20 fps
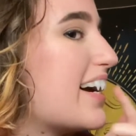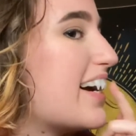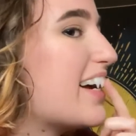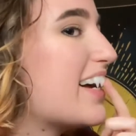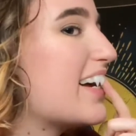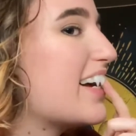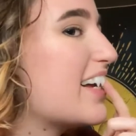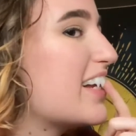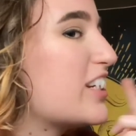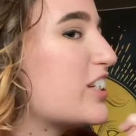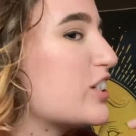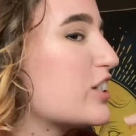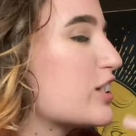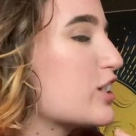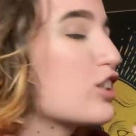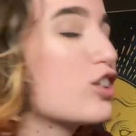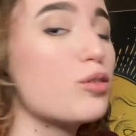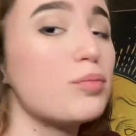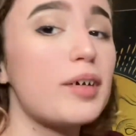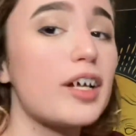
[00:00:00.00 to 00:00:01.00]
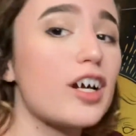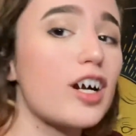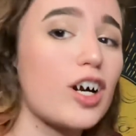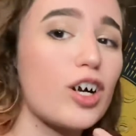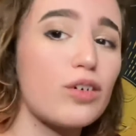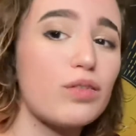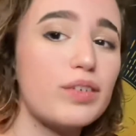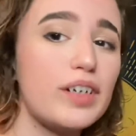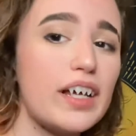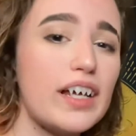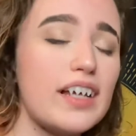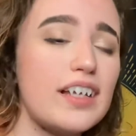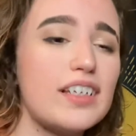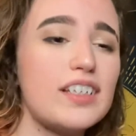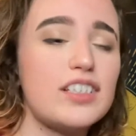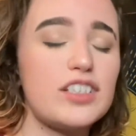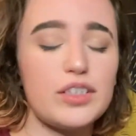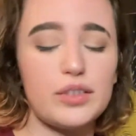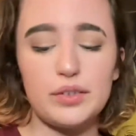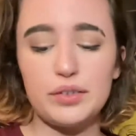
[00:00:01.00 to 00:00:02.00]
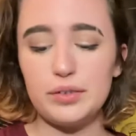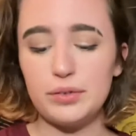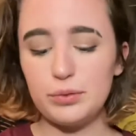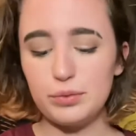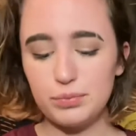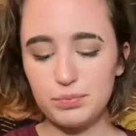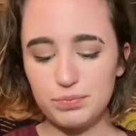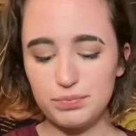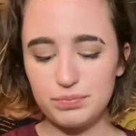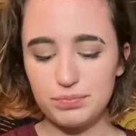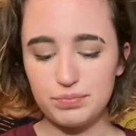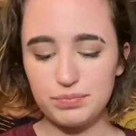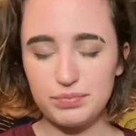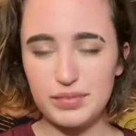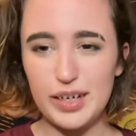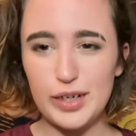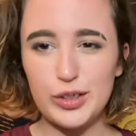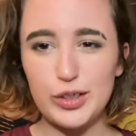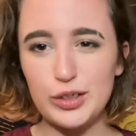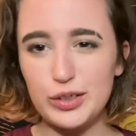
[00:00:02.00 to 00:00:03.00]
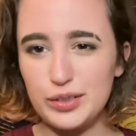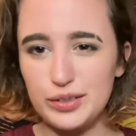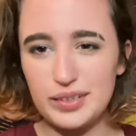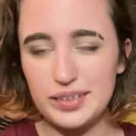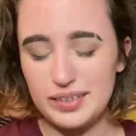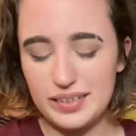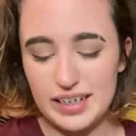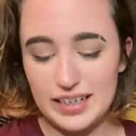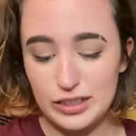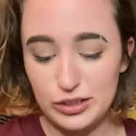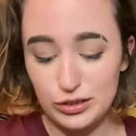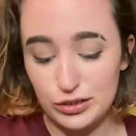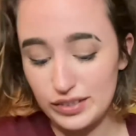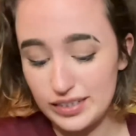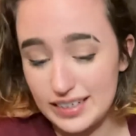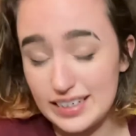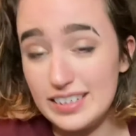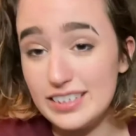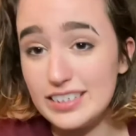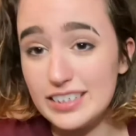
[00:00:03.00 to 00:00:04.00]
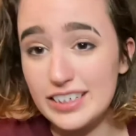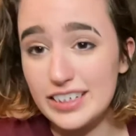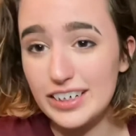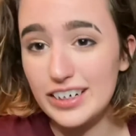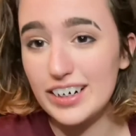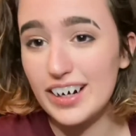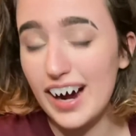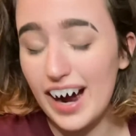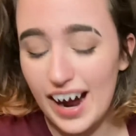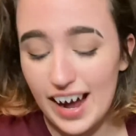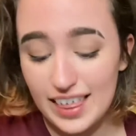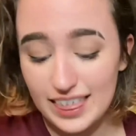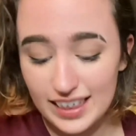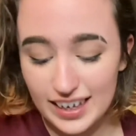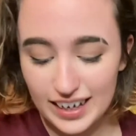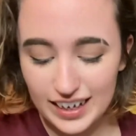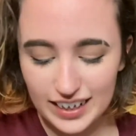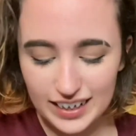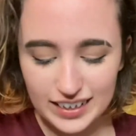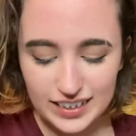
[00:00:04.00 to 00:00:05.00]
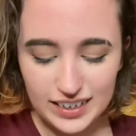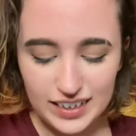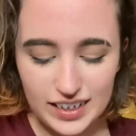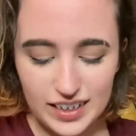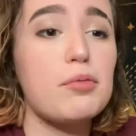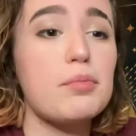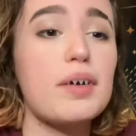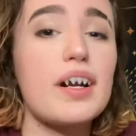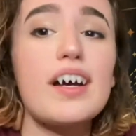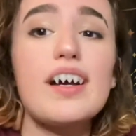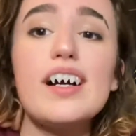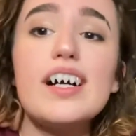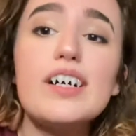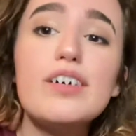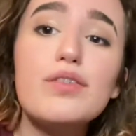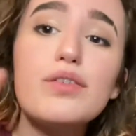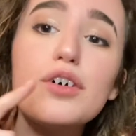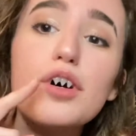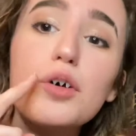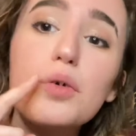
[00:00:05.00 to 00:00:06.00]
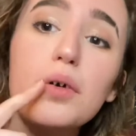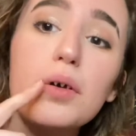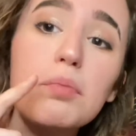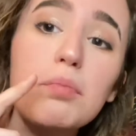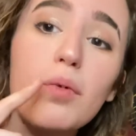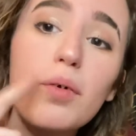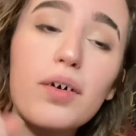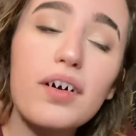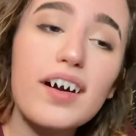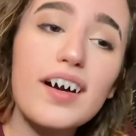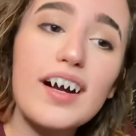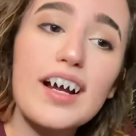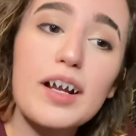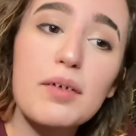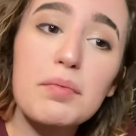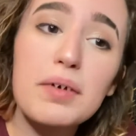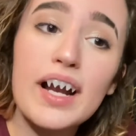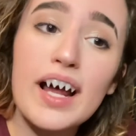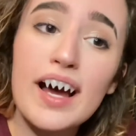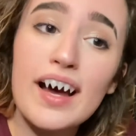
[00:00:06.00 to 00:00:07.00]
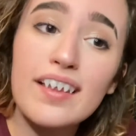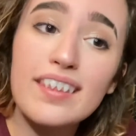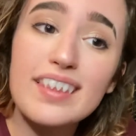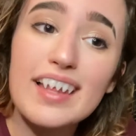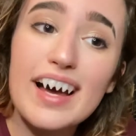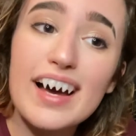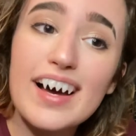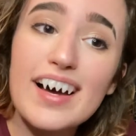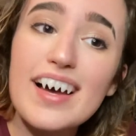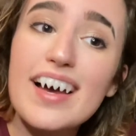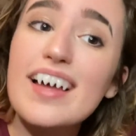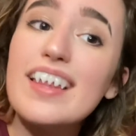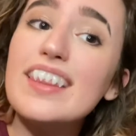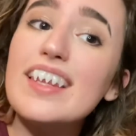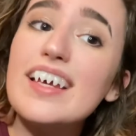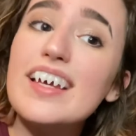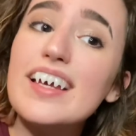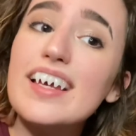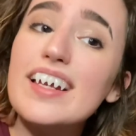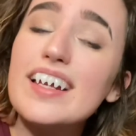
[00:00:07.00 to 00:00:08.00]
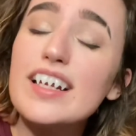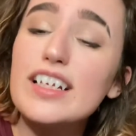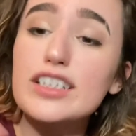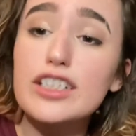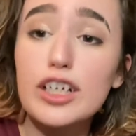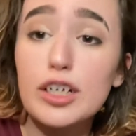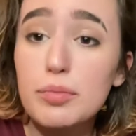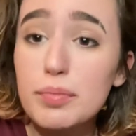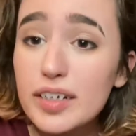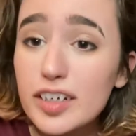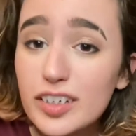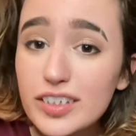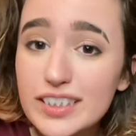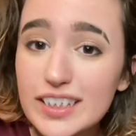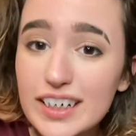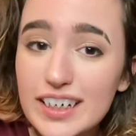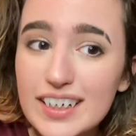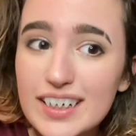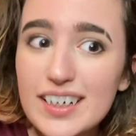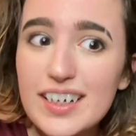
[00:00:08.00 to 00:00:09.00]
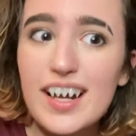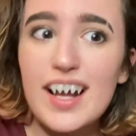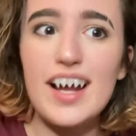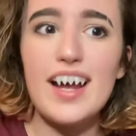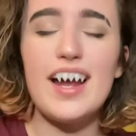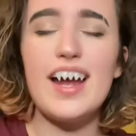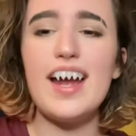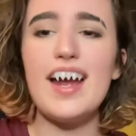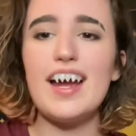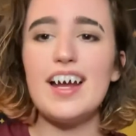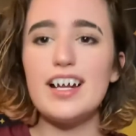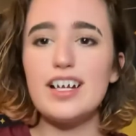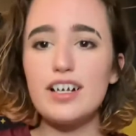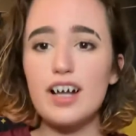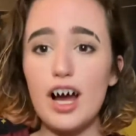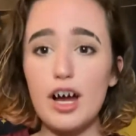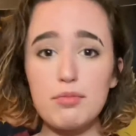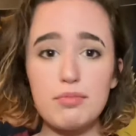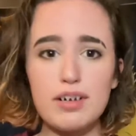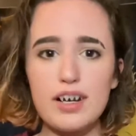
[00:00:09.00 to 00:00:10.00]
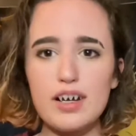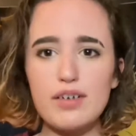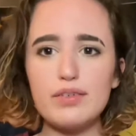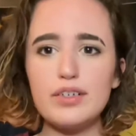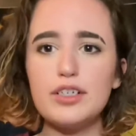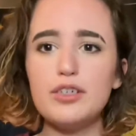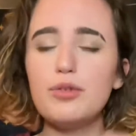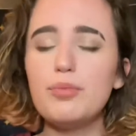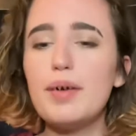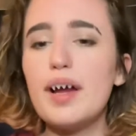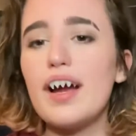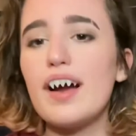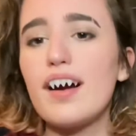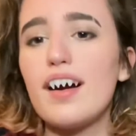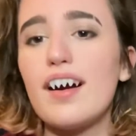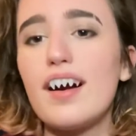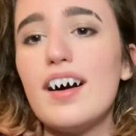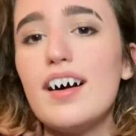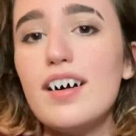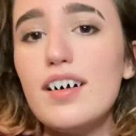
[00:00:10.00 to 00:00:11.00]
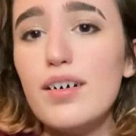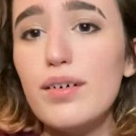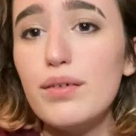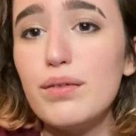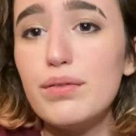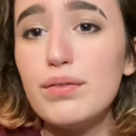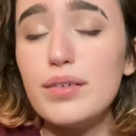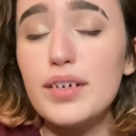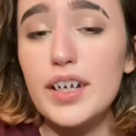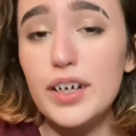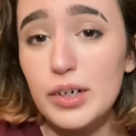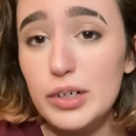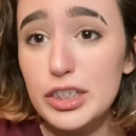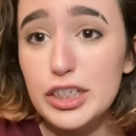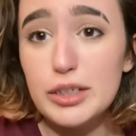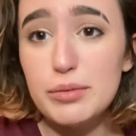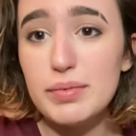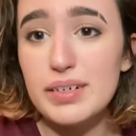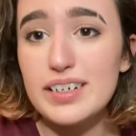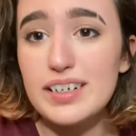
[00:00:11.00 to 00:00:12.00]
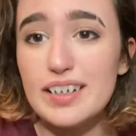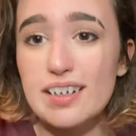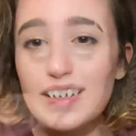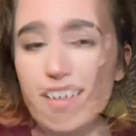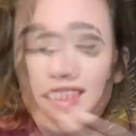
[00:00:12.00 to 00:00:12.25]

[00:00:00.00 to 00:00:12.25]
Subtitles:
It's just a little bit curved in, so it's just easier, I think. But I have one more, and I'm gonna add that, and then it's gonna be all done, and I'm gonna have a new pair of Kirishima teeth.